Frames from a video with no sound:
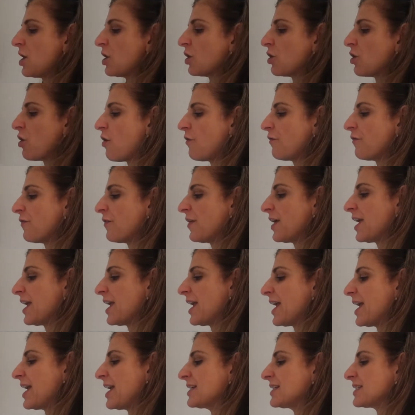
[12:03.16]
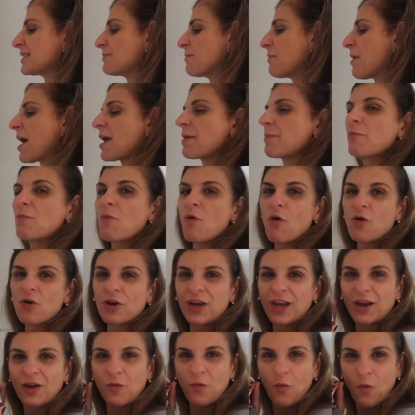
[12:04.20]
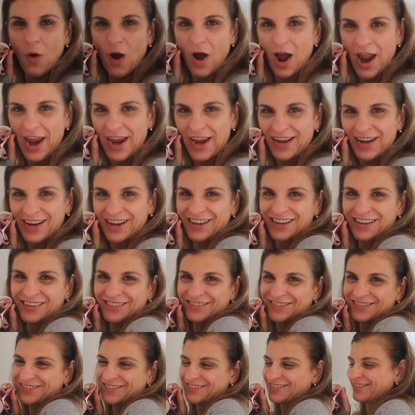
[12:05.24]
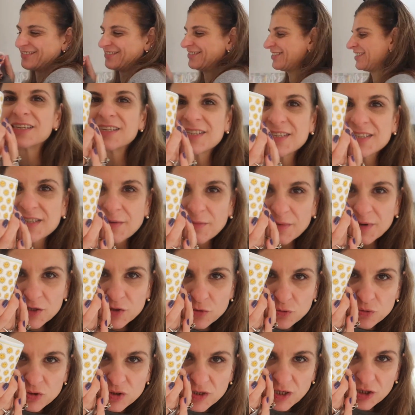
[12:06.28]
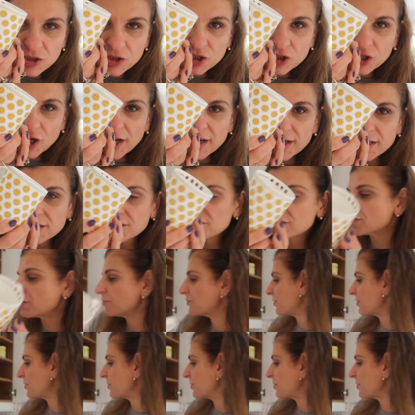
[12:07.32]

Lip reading: Coffee is my morning wine. Some little sunshines to